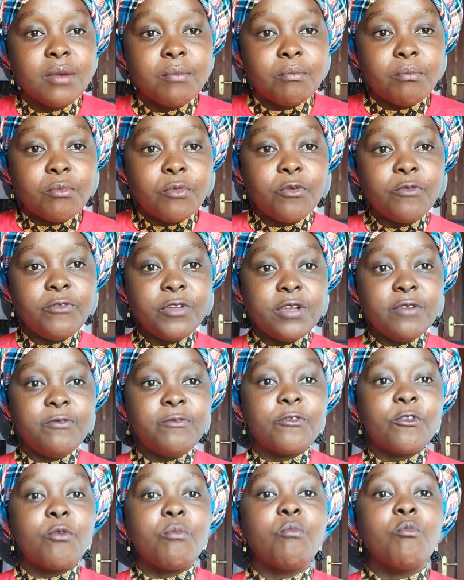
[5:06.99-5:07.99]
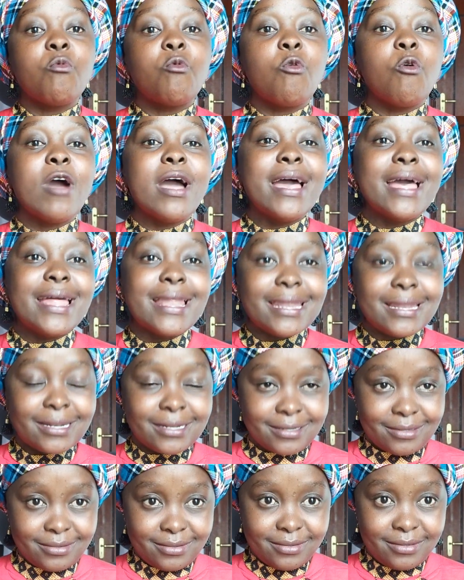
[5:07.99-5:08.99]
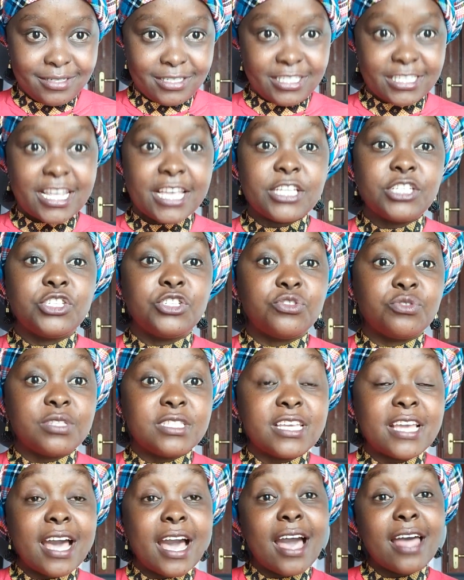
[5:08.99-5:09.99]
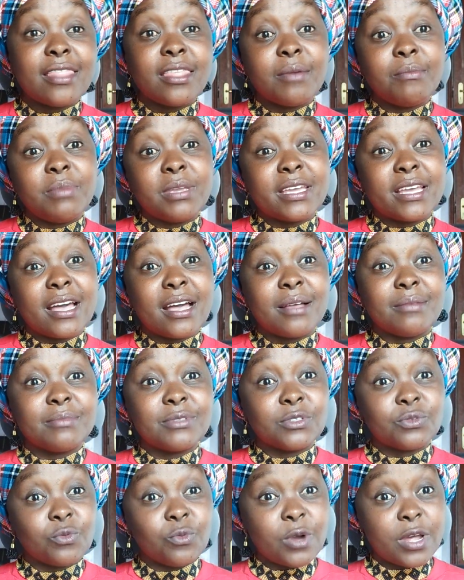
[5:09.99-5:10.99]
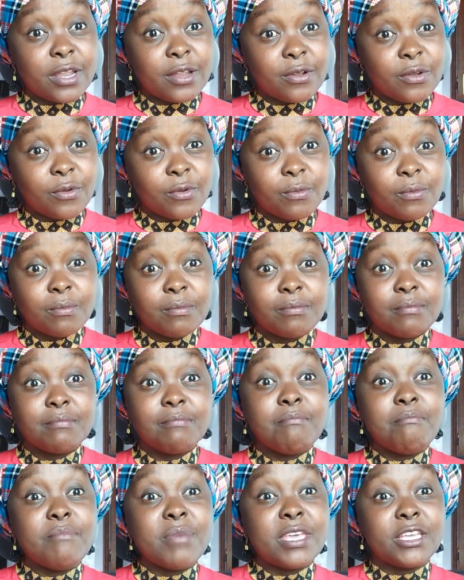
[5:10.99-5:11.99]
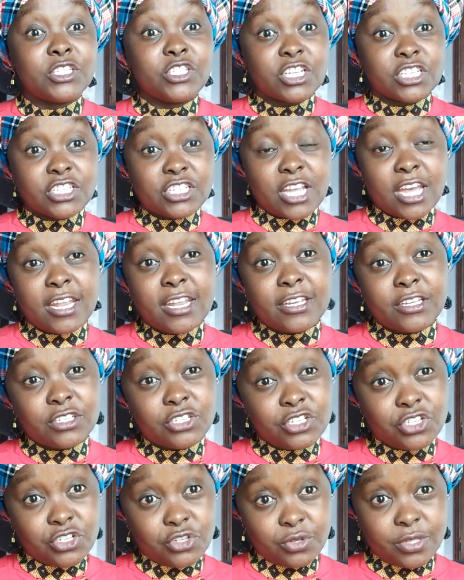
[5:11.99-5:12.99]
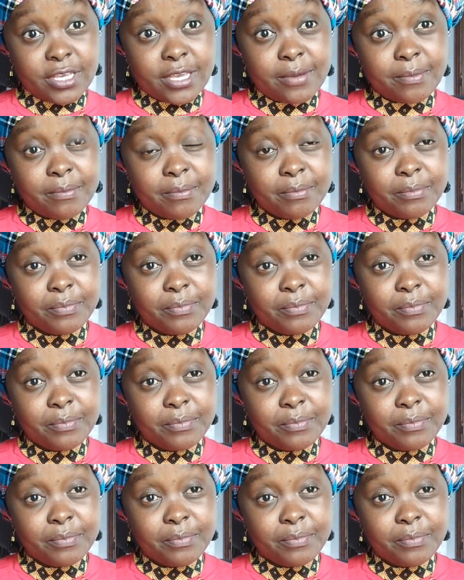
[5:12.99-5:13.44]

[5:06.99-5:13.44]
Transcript: Moving from one stage to the other becomes one major challenge to them.